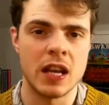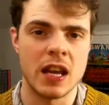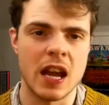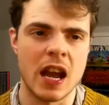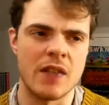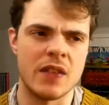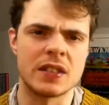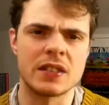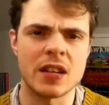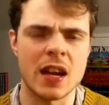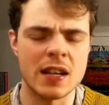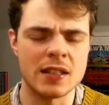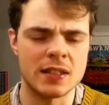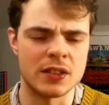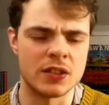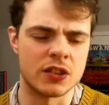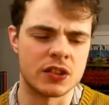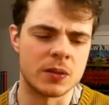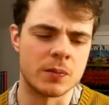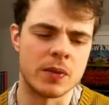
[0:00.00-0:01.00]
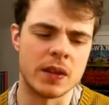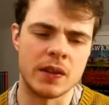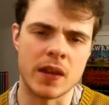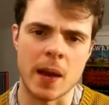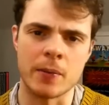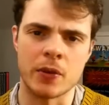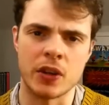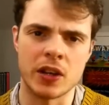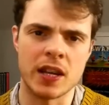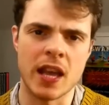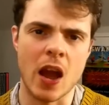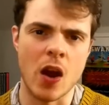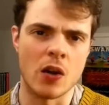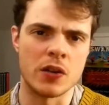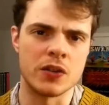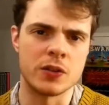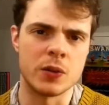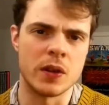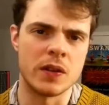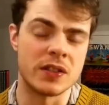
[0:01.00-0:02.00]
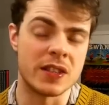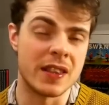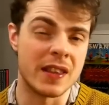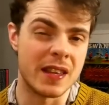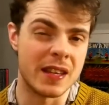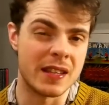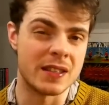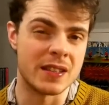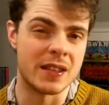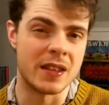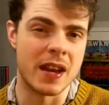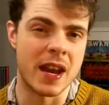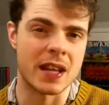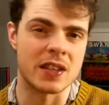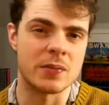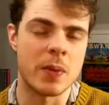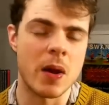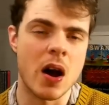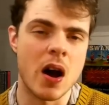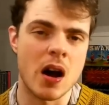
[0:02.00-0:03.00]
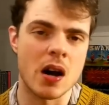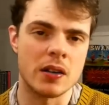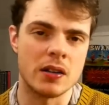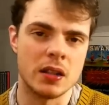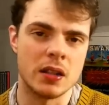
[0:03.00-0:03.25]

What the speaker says: and this ties into something that I'm going to get onto into the next part.